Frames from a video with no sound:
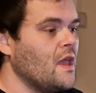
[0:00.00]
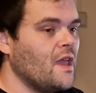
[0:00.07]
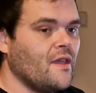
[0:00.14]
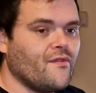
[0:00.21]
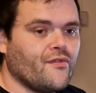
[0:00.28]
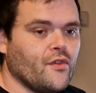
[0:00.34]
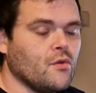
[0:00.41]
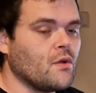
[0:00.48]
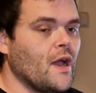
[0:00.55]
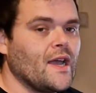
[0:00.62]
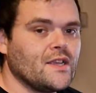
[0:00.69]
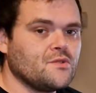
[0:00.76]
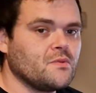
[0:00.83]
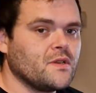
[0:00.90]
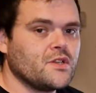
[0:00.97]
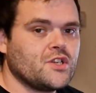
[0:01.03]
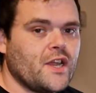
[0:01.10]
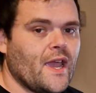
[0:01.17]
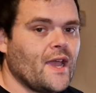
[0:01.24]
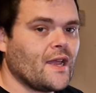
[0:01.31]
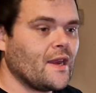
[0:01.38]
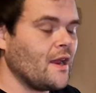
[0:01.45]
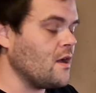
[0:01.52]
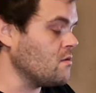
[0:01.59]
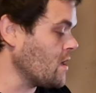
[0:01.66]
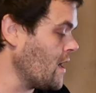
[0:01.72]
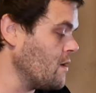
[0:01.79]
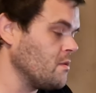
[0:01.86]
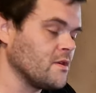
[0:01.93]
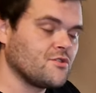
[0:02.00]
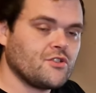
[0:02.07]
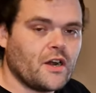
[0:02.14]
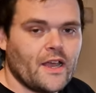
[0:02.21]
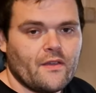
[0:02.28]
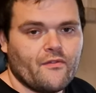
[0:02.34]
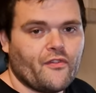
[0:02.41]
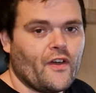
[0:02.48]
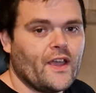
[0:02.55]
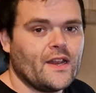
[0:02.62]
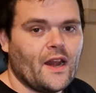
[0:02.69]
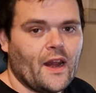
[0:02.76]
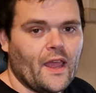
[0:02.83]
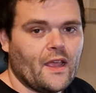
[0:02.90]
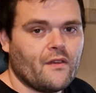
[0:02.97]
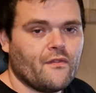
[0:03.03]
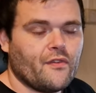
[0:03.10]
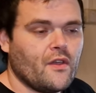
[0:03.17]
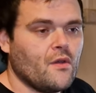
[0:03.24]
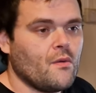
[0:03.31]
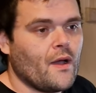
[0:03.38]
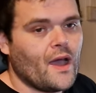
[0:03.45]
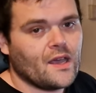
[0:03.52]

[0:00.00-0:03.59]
If you guys want to check it out, I will try and find a link for you.